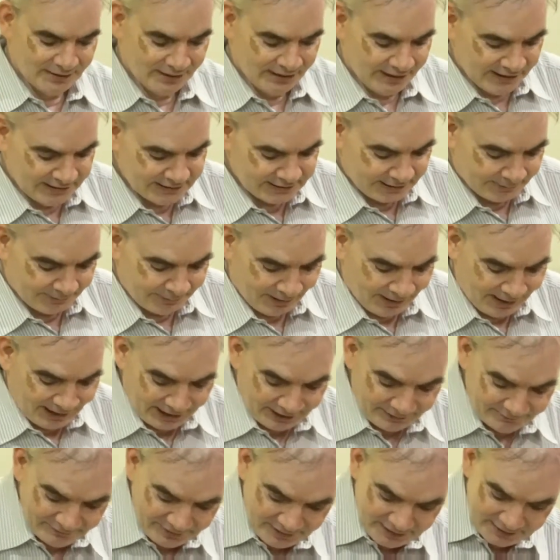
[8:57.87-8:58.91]
In simple
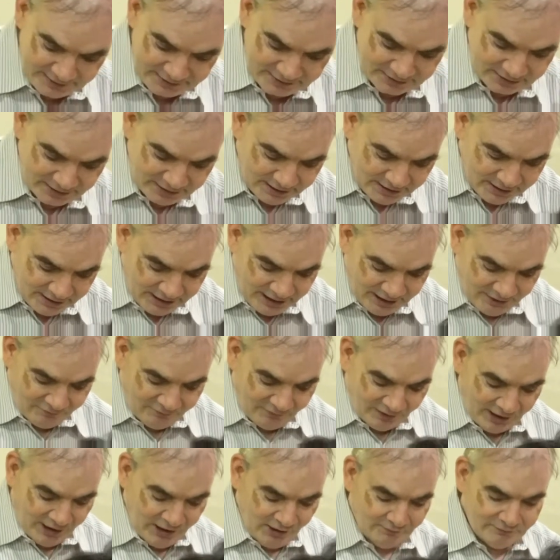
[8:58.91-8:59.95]
language, the
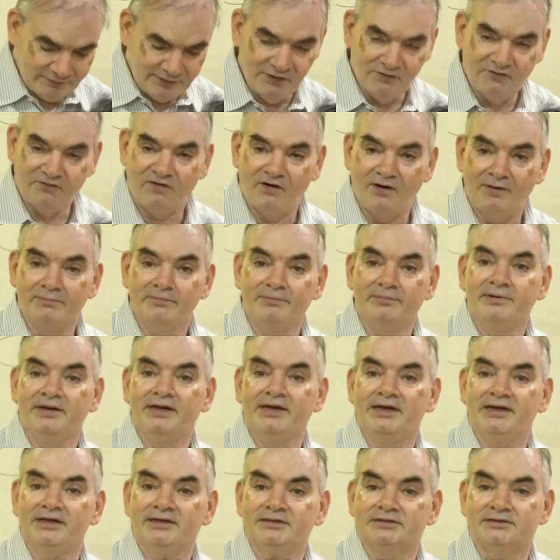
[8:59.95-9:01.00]
value of the firm
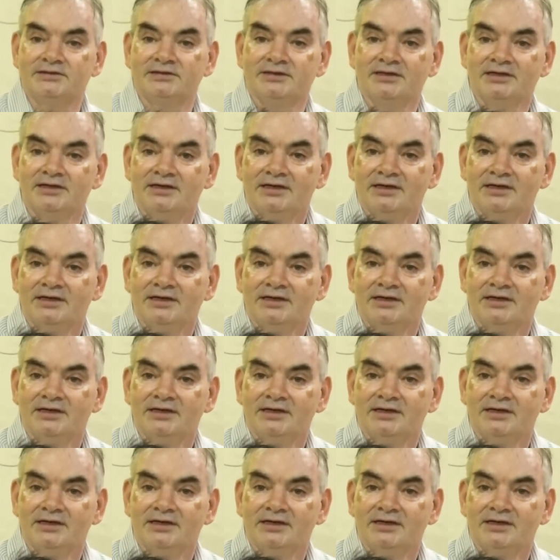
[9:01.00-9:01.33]
means